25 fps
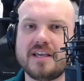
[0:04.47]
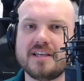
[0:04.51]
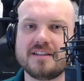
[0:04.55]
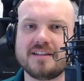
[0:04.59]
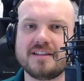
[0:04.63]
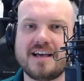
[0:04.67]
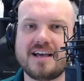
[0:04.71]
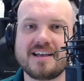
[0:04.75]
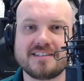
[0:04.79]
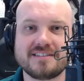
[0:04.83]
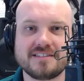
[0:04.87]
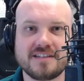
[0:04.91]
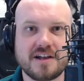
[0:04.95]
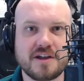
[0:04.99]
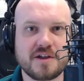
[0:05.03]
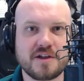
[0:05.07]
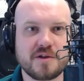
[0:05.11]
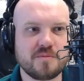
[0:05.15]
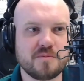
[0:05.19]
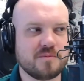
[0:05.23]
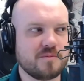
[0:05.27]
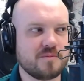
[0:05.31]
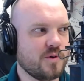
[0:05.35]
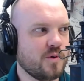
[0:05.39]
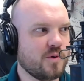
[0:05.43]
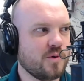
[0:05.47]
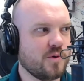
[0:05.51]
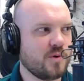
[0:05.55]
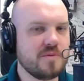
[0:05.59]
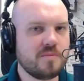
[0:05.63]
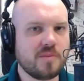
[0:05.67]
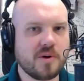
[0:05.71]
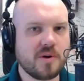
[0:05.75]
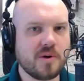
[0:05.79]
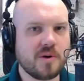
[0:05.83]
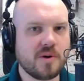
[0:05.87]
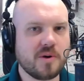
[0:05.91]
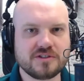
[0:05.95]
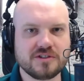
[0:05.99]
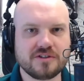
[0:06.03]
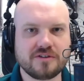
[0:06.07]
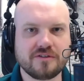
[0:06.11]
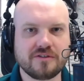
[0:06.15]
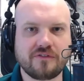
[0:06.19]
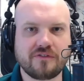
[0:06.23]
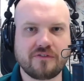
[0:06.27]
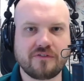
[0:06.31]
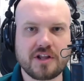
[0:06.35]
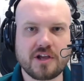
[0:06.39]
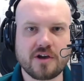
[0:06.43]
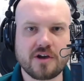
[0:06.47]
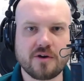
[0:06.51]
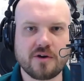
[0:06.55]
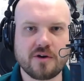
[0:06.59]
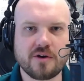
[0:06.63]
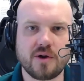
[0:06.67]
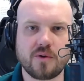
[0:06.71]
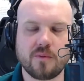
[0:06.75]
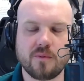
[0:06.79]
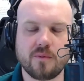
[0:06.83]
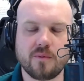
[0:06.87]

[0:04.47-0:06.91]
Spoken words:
Last time we posted a video on